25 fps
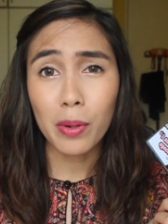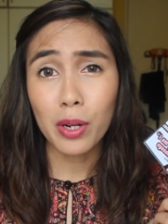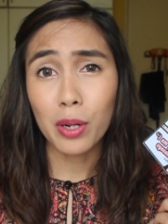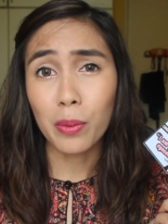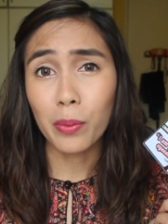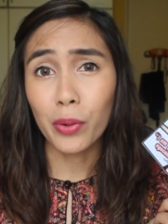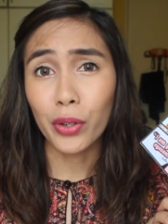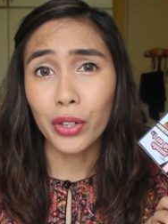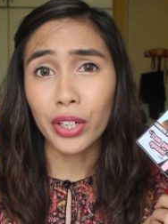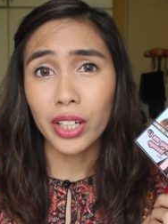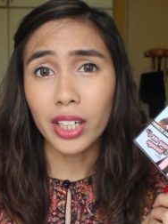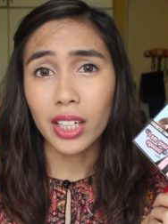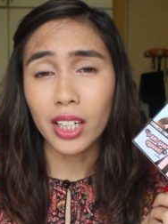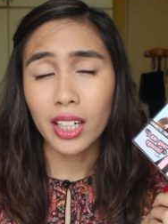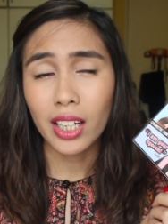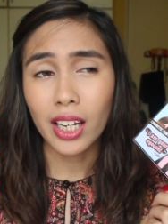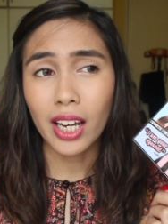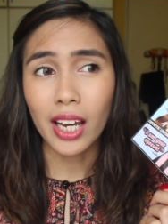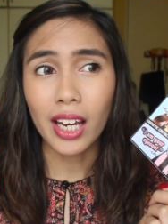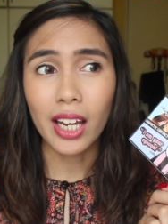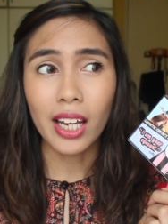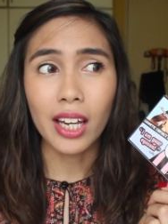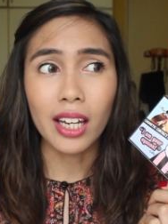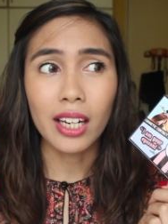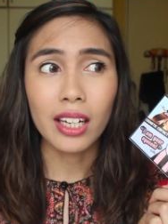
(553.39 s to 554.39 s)
in the morning
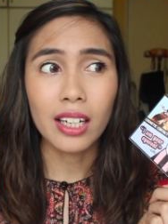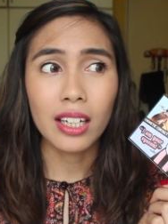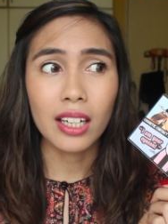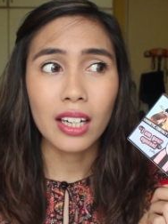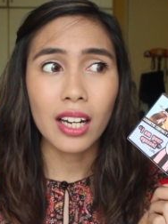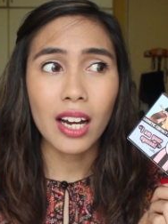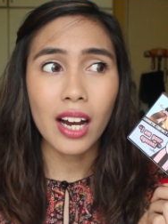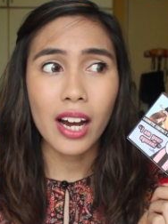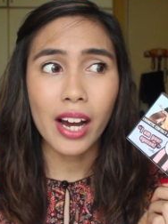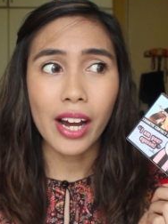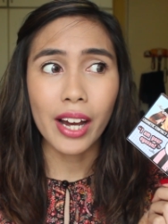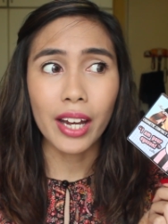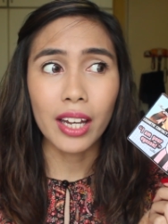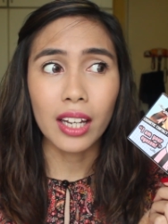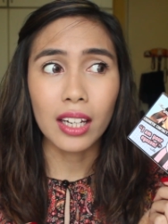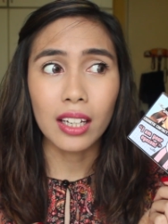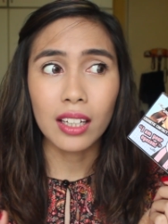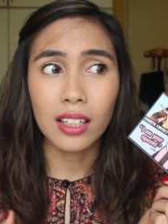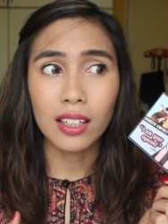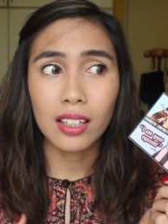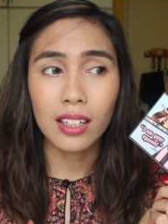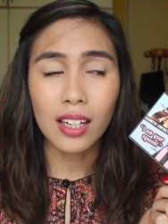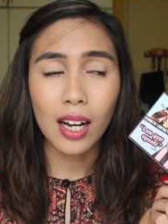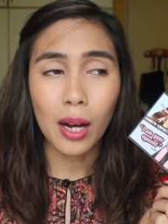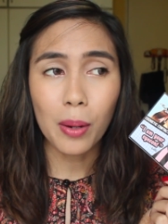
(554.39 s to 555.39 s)
and
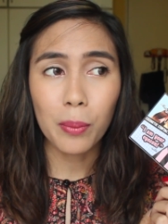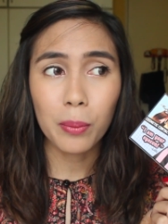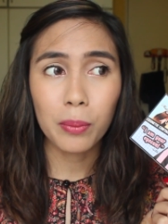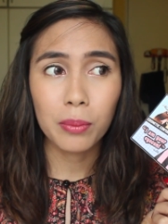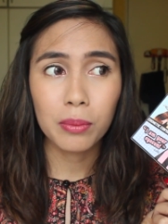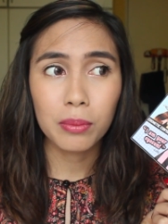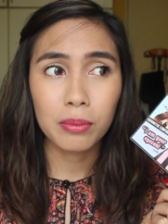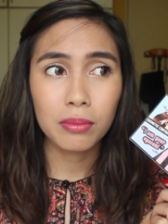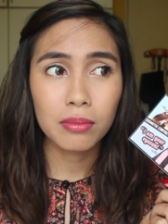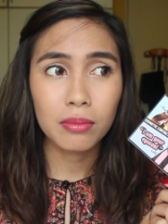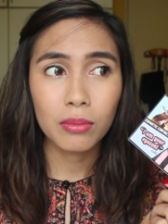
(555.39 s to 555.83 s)
I come